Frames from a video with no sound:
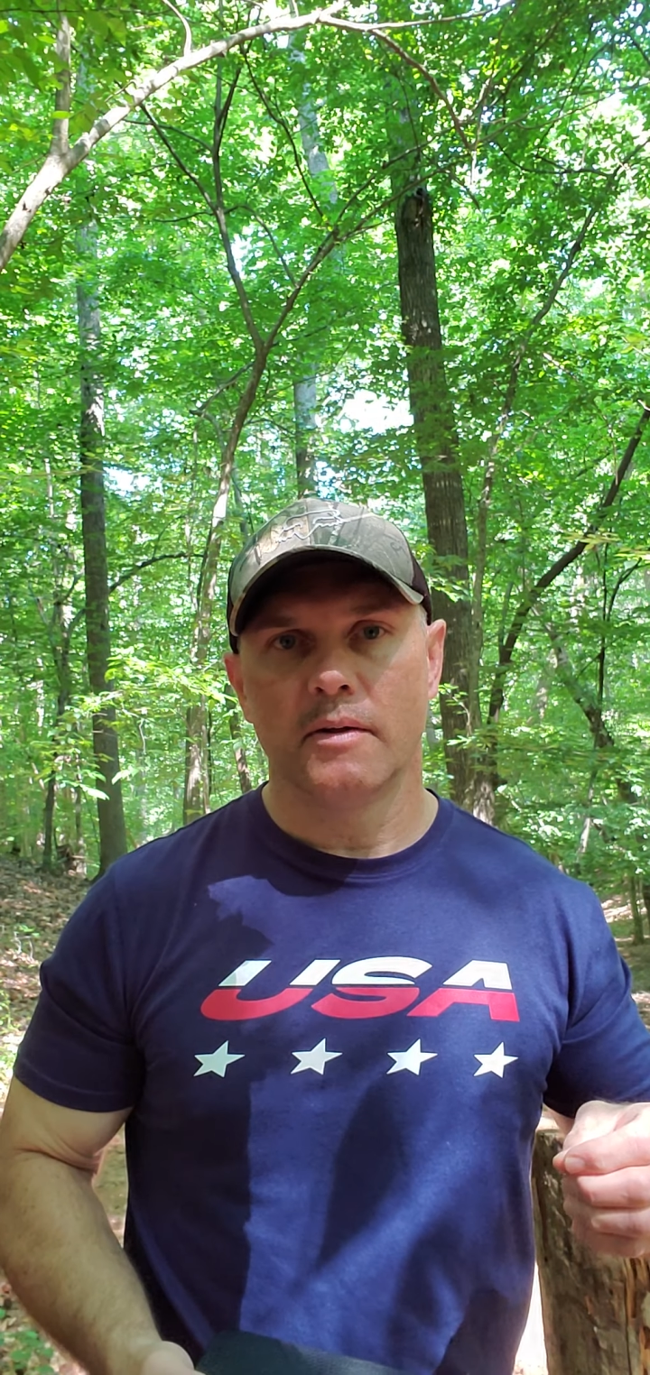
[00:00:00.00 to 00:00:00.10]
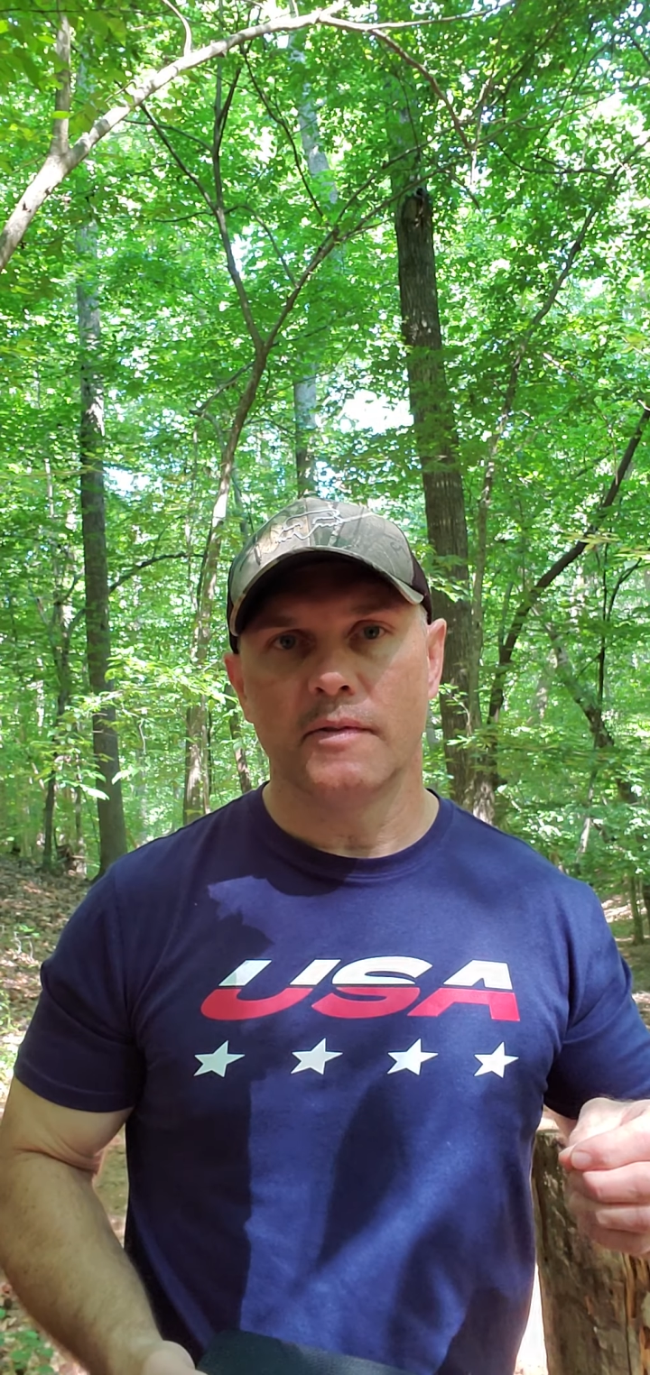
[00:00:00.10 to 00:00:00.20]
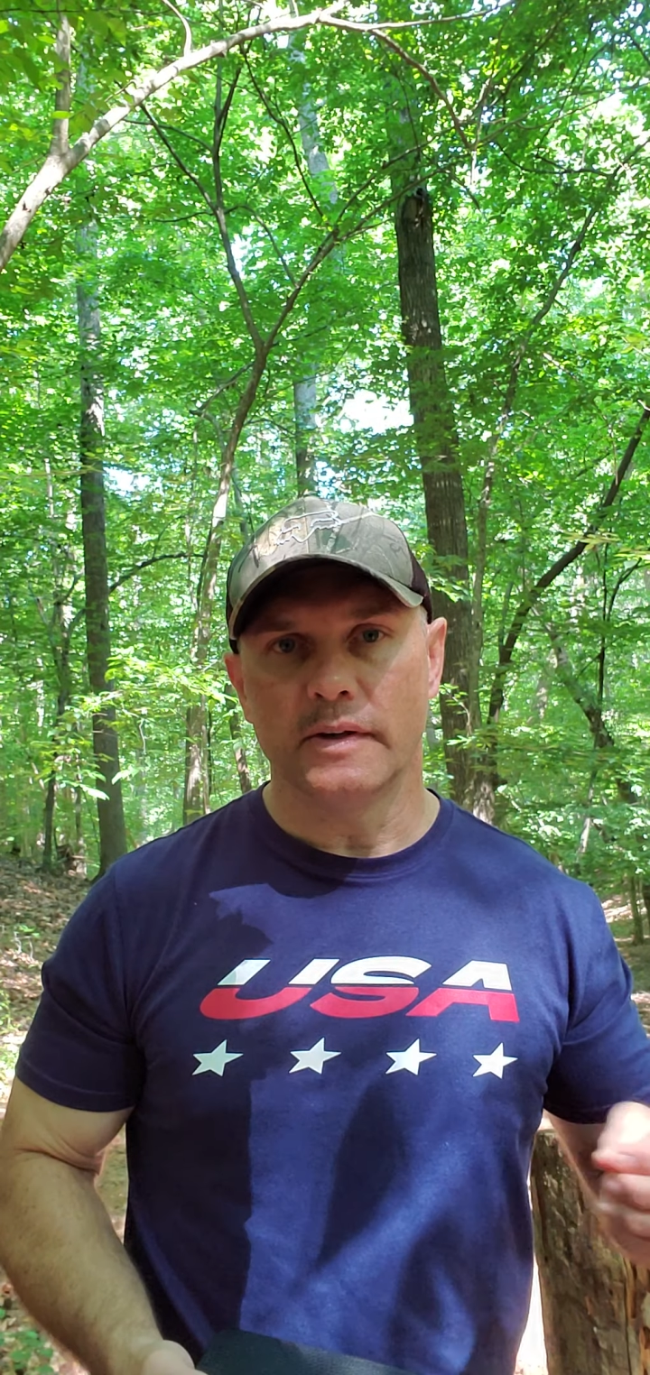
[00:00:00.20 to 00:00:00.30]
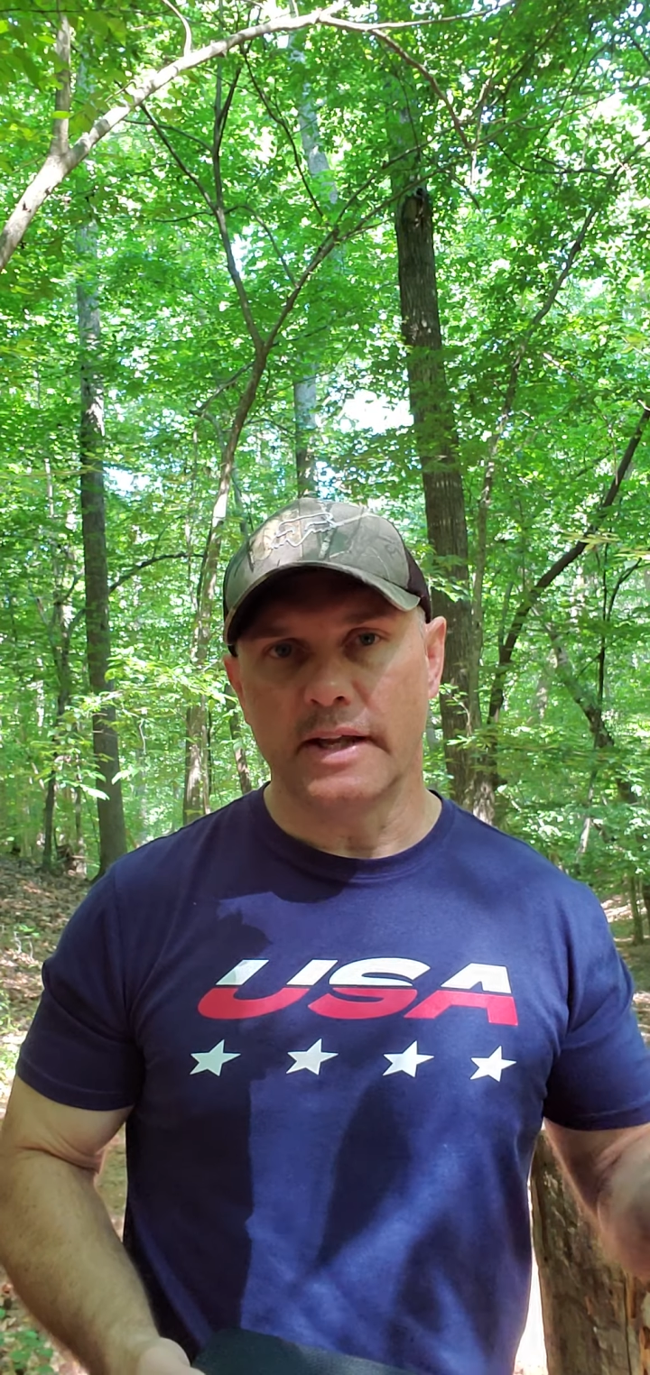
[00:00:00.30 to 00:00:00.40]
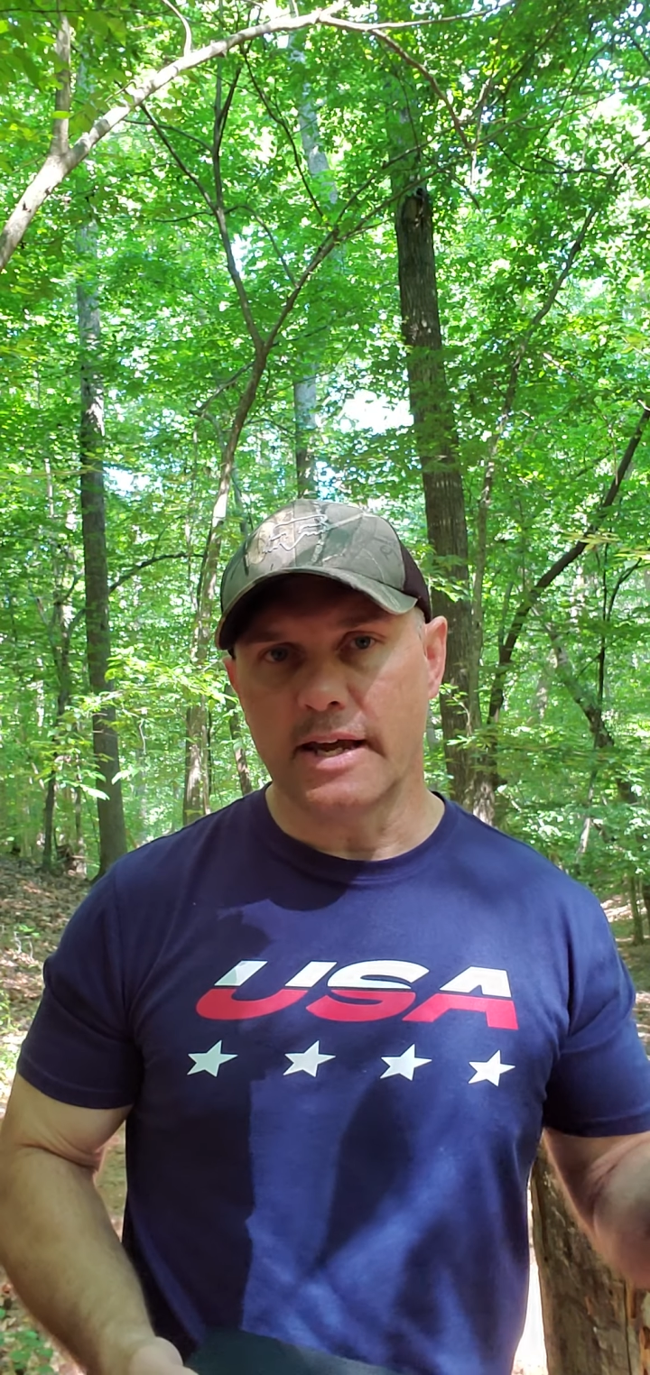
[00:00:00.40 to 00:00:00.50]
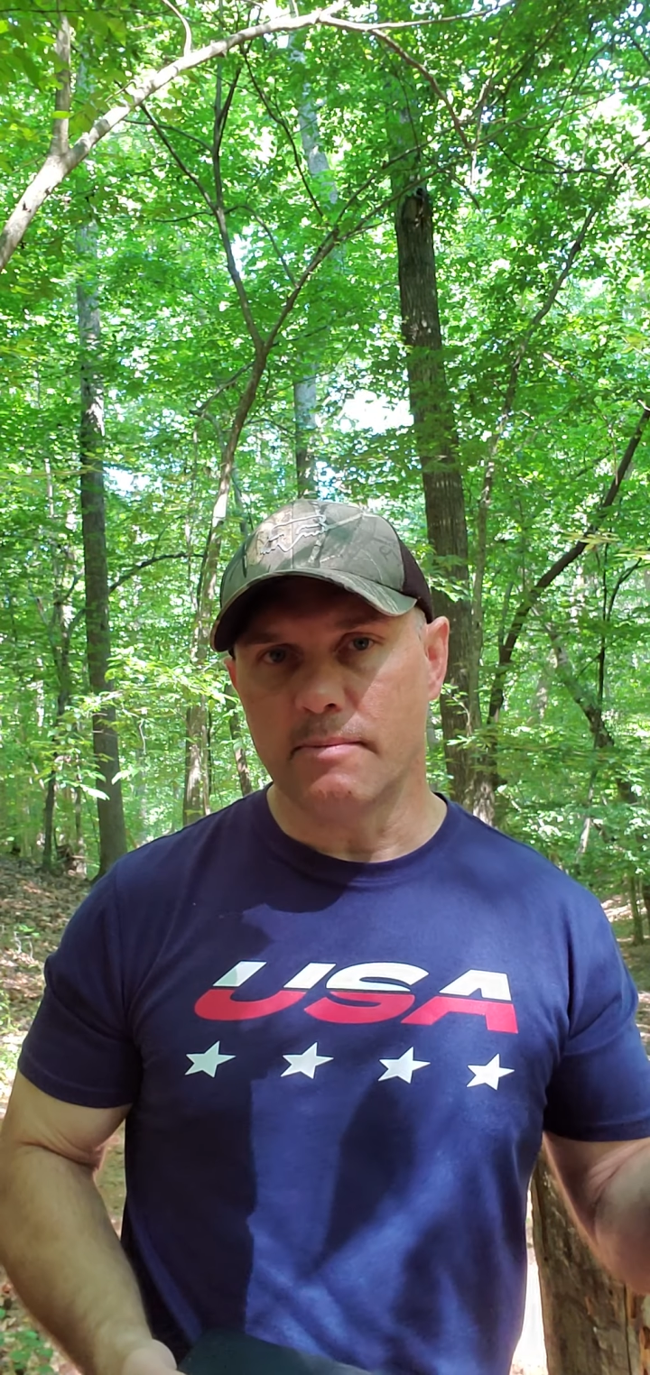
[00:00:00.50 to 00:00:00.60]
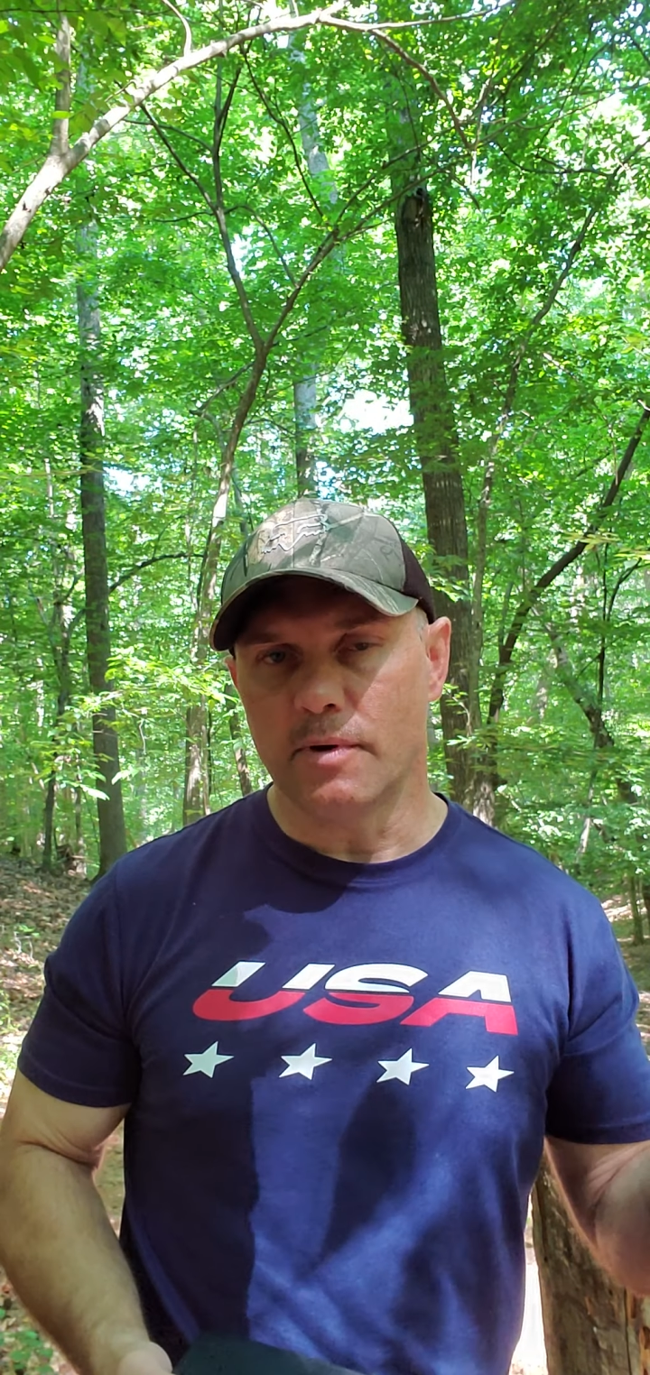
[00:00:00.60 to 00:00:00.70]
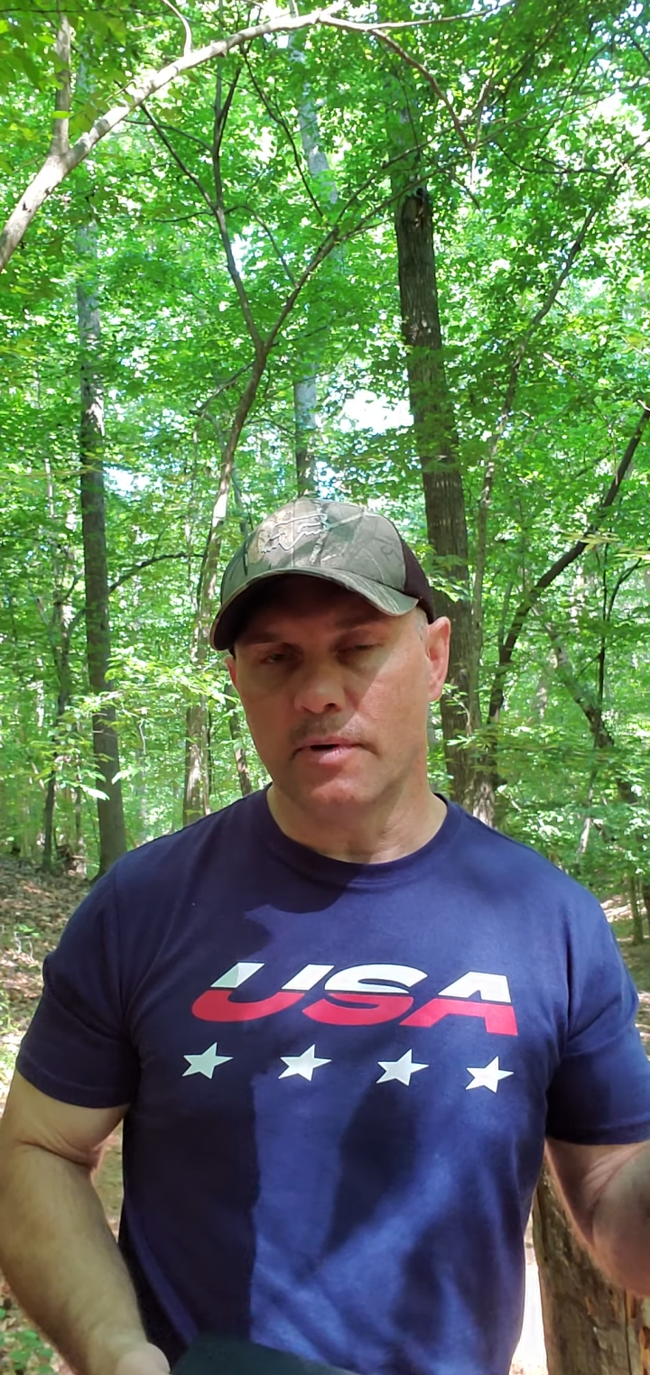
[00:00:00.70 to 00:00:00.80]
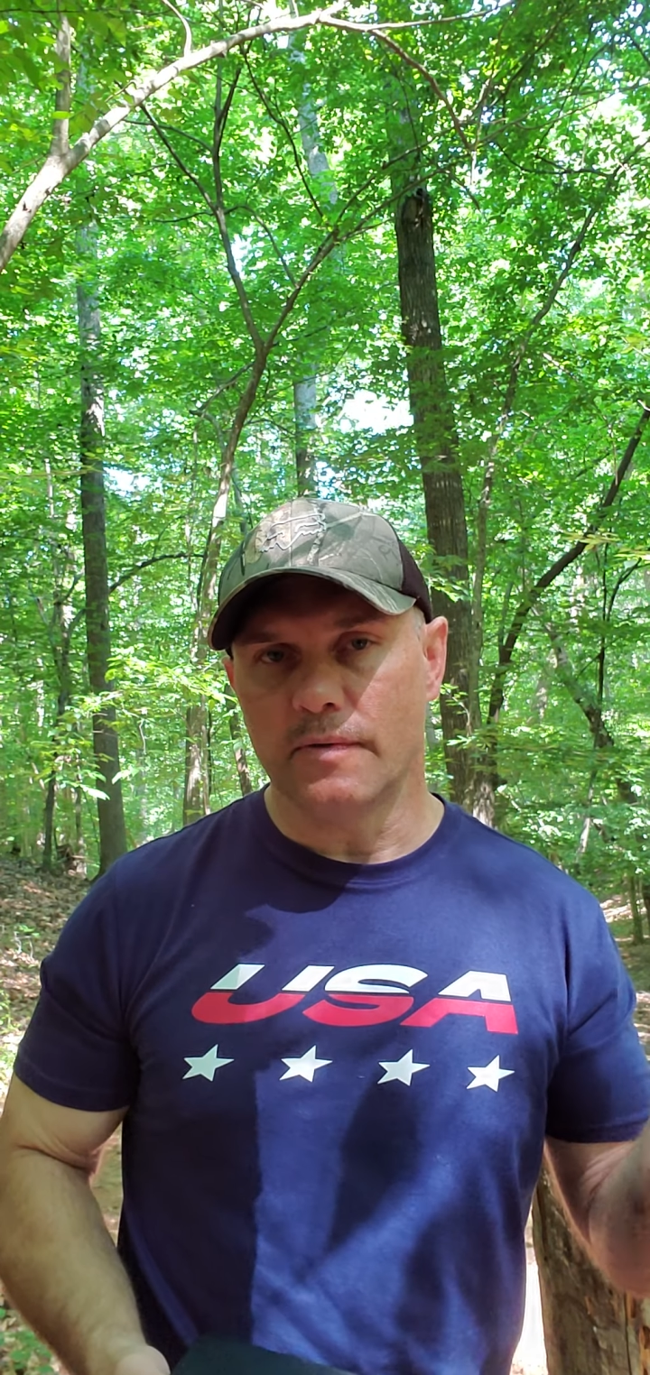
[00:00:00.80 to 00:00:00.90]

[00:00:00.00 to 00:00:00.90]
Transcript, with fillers: the labor